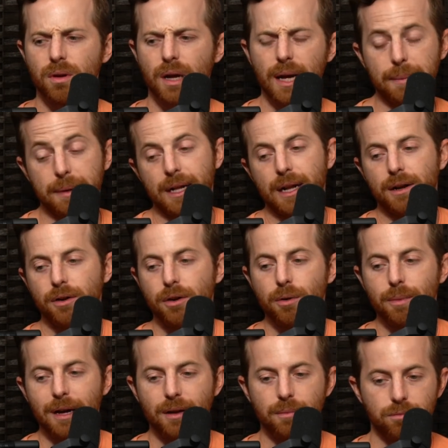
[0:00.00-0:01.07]
I mean, I don't know
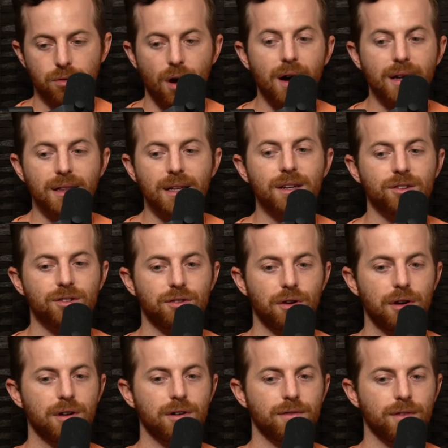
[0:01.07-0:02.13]
about broadly
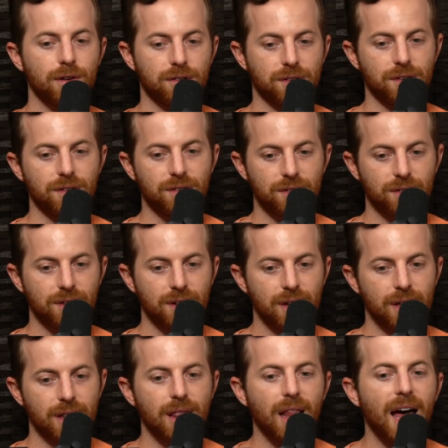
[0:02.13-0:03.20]
stern versus
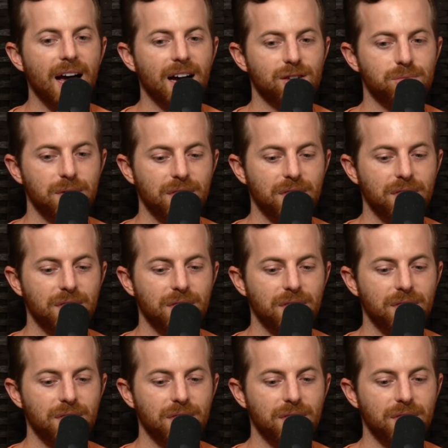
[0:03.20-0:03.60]
lax,